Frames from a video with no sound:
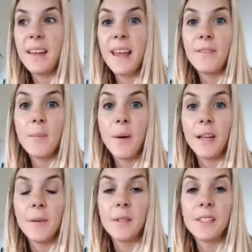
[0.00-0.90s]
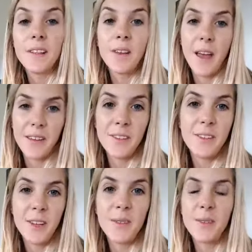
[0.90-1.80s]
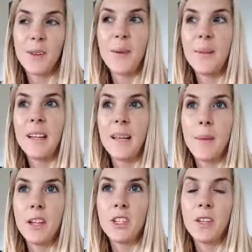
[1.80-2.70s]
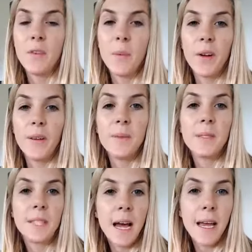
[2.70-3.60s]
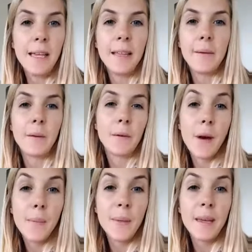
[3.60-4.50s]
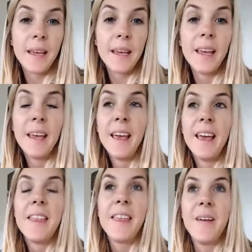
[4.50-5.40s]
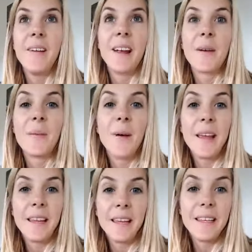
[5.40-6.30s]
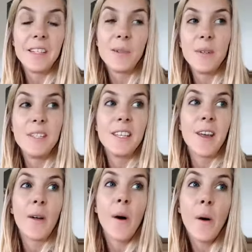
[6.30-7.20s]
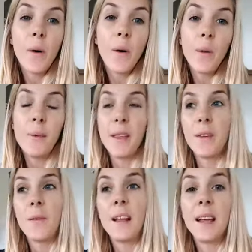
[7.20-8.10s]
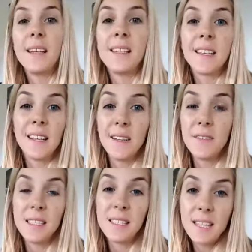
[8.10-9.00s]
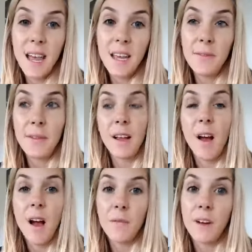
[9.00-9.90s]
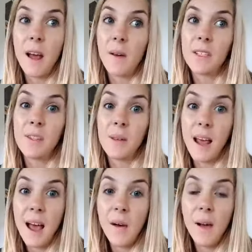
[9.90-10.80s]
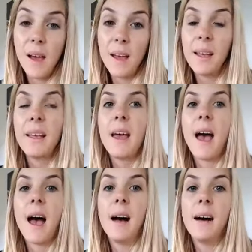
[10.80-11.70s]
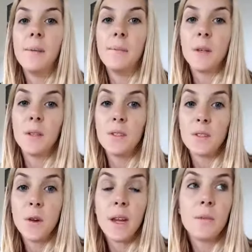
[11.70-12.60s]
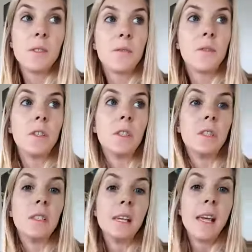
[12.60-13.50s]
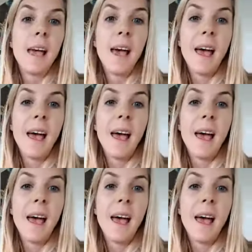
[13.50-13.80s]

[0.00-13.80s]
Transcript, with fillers: And everybody was, you can completely imagine, everybody was tired, they were grumpy, they were like waiting, they just wanted to get home. Now they realize they're going to have to stand for like half an hour to an hour um, because the train was full.